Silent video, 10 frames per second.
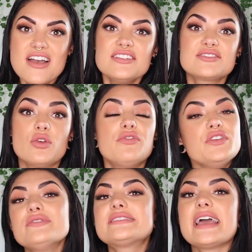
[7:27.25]
So if
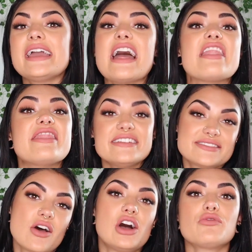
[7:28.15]
you say this
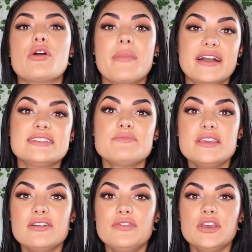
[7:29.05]
song reminds
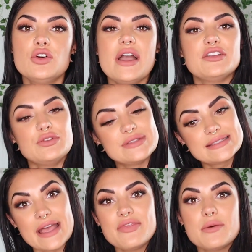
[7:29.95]
me of you and you
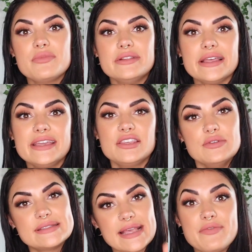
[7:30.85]
send them the link,
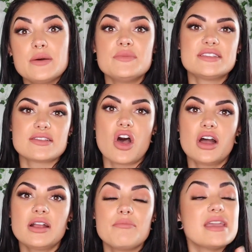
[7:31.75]
you send them the
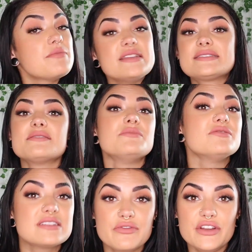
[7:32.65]
song, maybe it's the
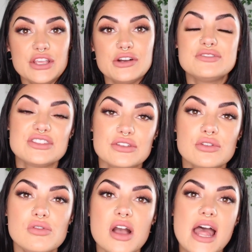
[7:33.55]
music video
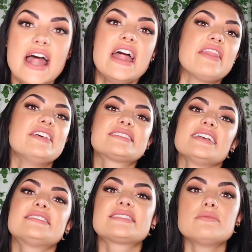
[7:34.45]
too, this
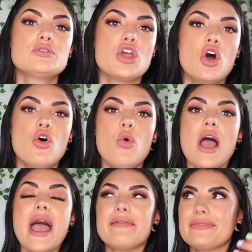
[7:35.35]
lets them know
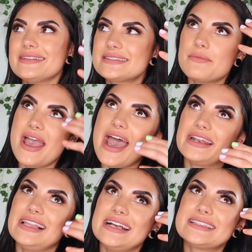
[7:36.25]
and lets them
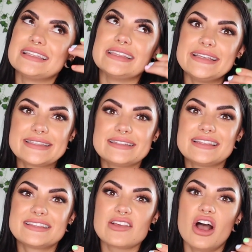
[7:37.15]
analyze and listen to
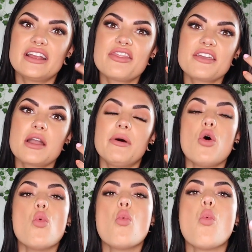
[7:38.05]
the song and think
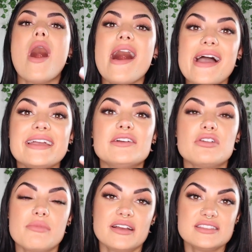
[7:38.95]
about why it
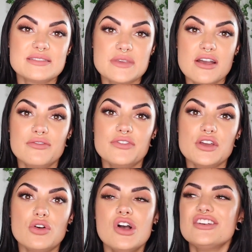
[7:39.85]
reminds me of
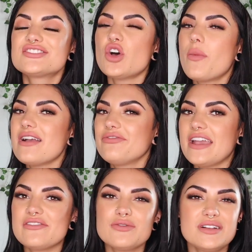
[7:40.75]
you. So my
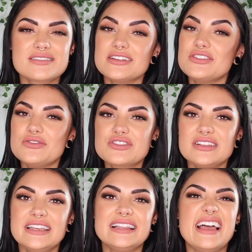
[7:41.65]
favorite ones are
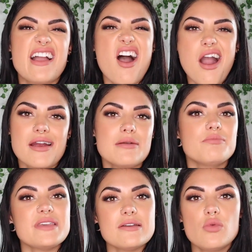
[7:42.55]
usually like
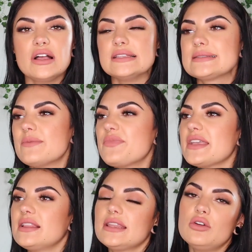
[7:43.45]
R&B ones,
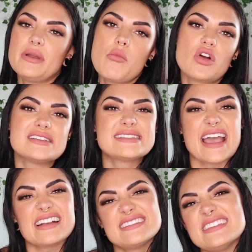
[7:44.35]
something a little bit more
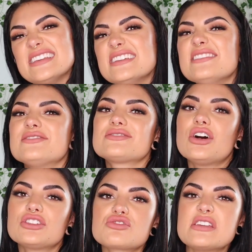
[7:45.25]
sexy and
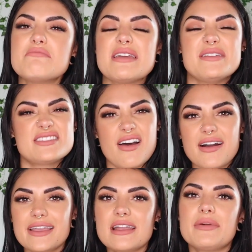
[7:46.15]
sultry, maybe
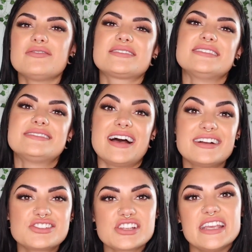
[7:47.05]
talking about
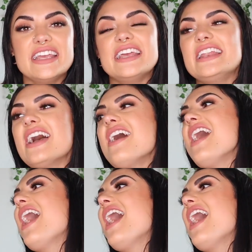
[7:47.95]
seduction.